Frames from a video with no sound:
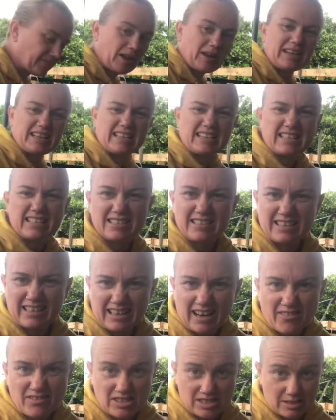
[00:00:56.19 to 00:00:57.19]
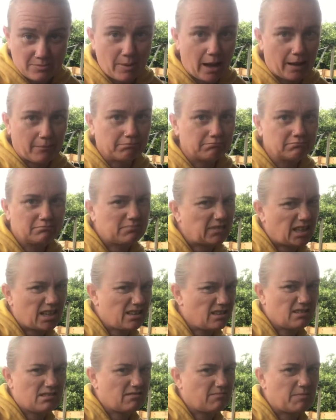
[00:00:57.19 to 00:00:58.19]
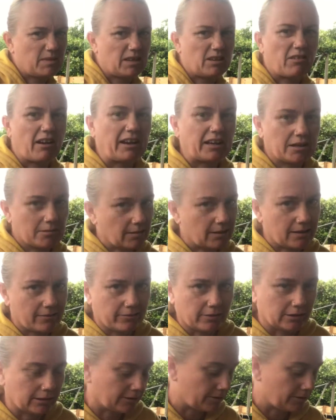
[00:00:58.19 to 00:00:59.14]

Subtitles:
No, he loves his mum, but he's a bit cranky with everyone